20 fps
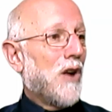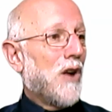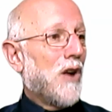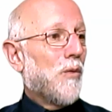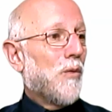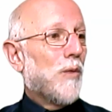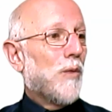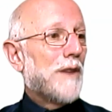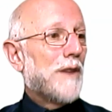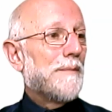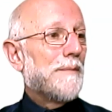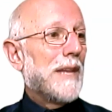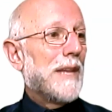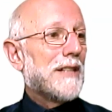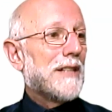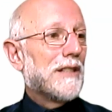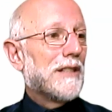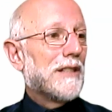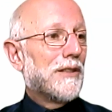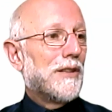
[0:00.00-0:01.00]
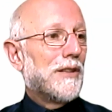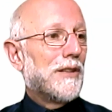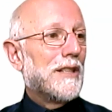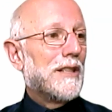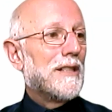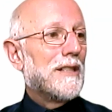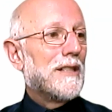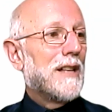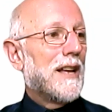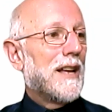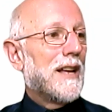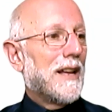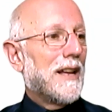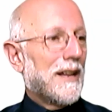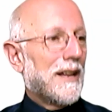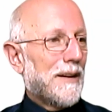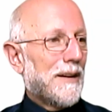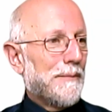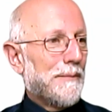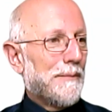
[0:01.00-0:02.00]
What makes learning
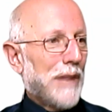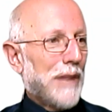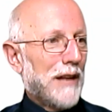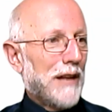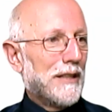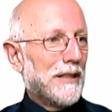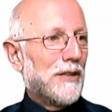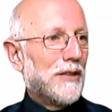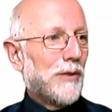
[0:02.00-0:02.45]
compelling